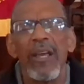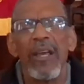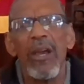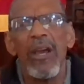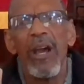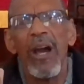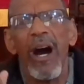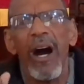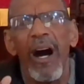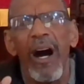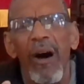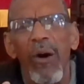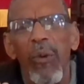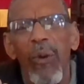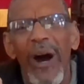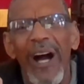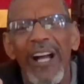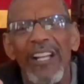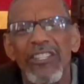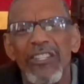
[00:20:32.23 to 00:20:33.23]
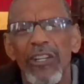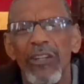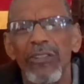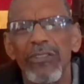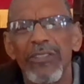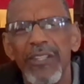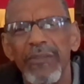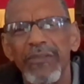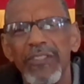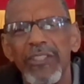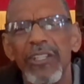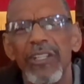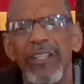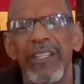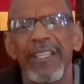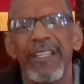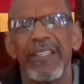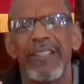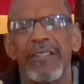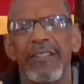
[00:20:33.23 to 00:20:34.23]
uh, why Joseph took
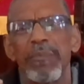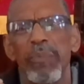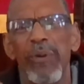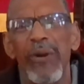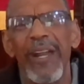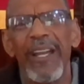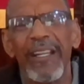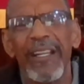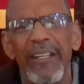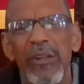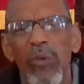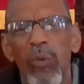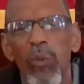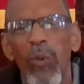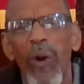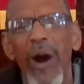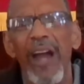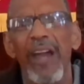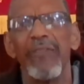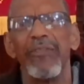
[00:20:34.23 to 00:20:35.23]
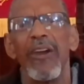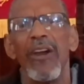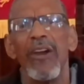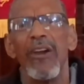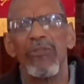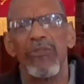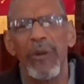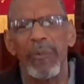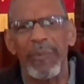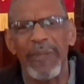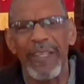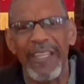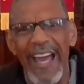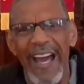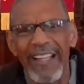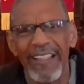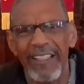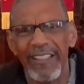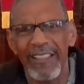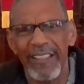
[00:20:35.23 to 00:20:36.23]
his pregnant wife from
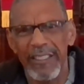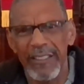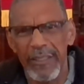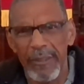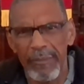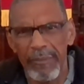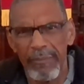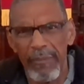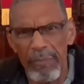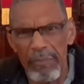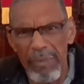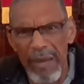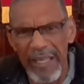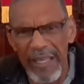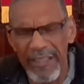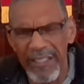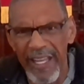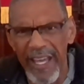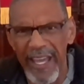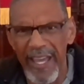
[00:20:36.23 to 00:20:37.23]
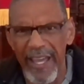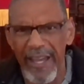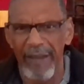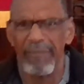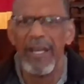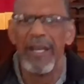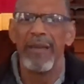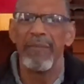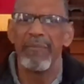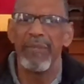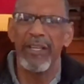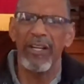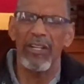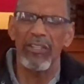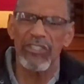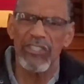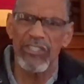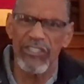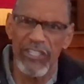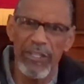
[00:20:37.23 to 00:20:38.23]
Galilee to Bethlehem, because
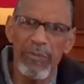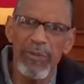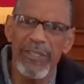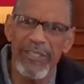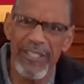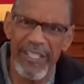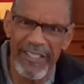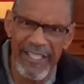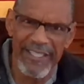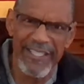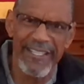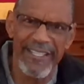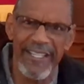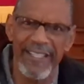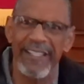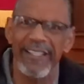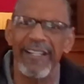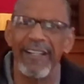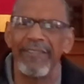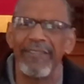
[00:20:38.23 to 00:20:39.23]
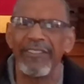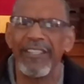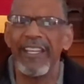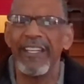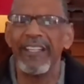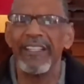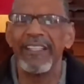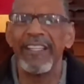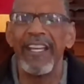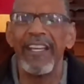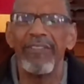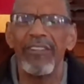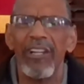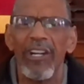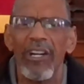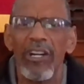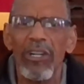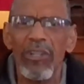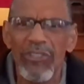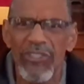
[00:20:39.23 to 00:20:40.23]
she was a descendant of King David,
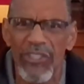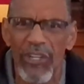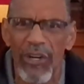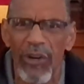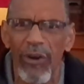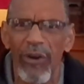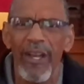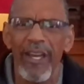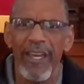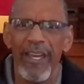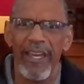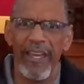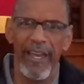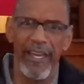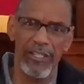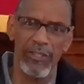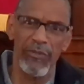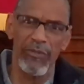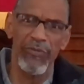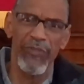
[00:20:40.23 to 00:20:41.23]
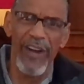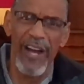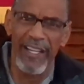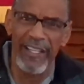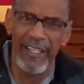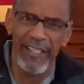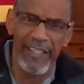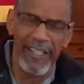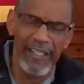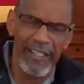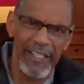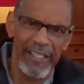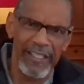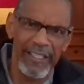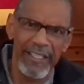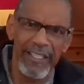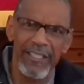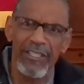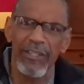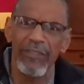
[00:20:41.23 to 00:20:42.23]
also, as you find in the lineage
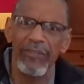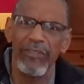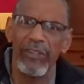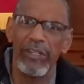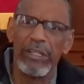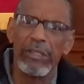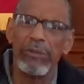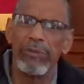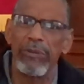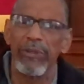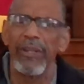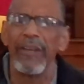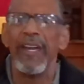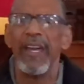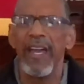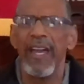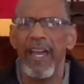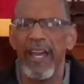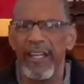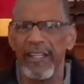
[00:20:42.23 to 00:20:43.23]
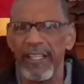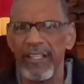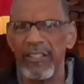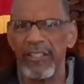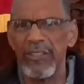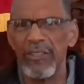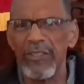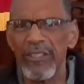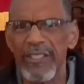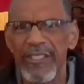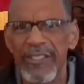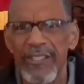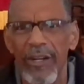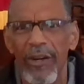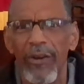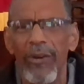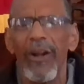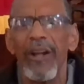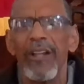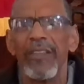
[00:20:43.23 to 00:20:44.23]
of Luke. And in doing so,
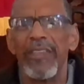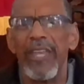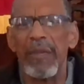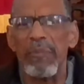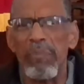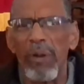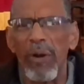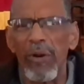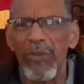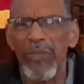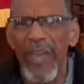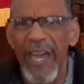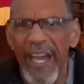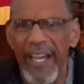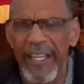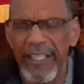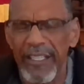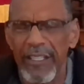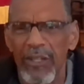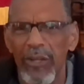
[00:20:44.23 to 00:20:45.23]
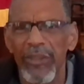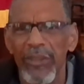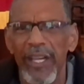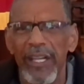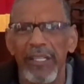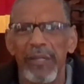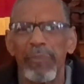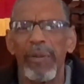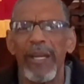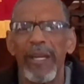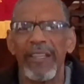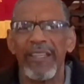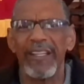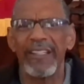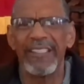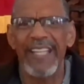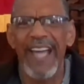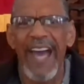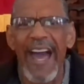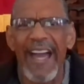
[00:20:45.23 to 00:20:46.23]
they both had to go there to pay their
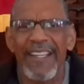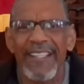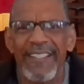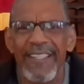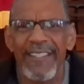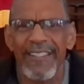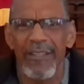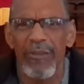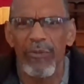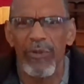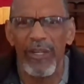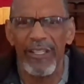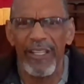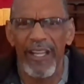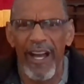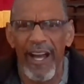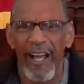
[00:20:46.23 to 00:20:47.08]
taxes and whatnot.